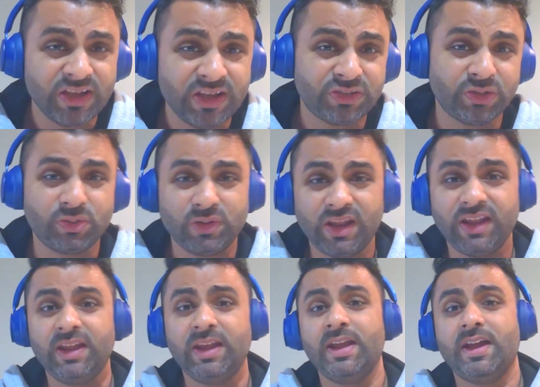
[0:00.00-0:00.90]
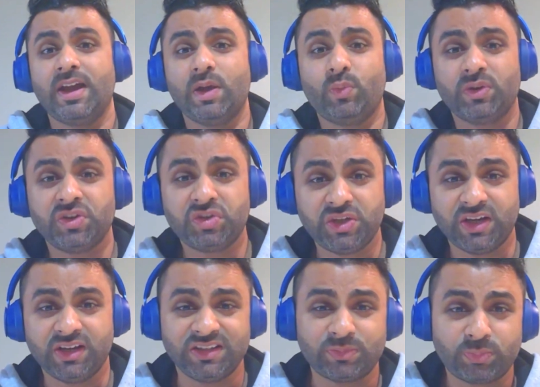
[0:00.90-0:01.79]
So today, I want to share
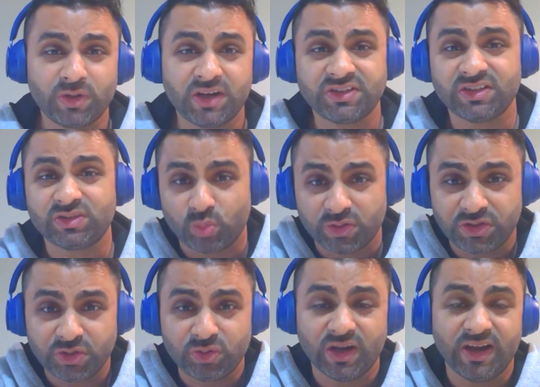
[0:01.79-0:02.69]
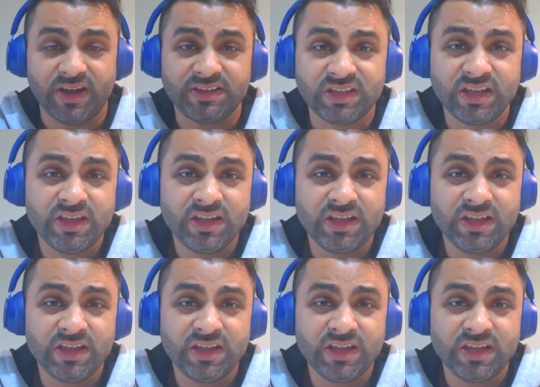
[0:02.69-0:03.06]
this process with you guys